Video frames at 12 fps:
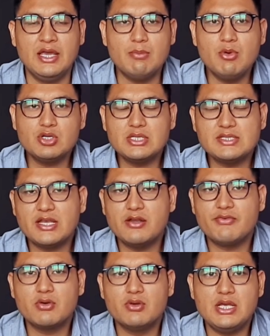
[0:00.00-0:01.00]
Emotional
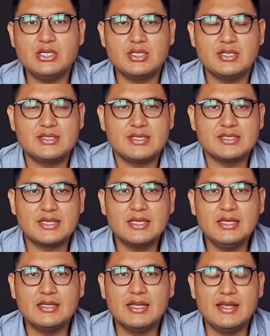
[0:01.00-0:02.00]
self-regulation is a
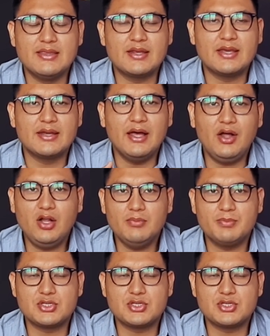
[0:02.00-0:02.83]
skill that can help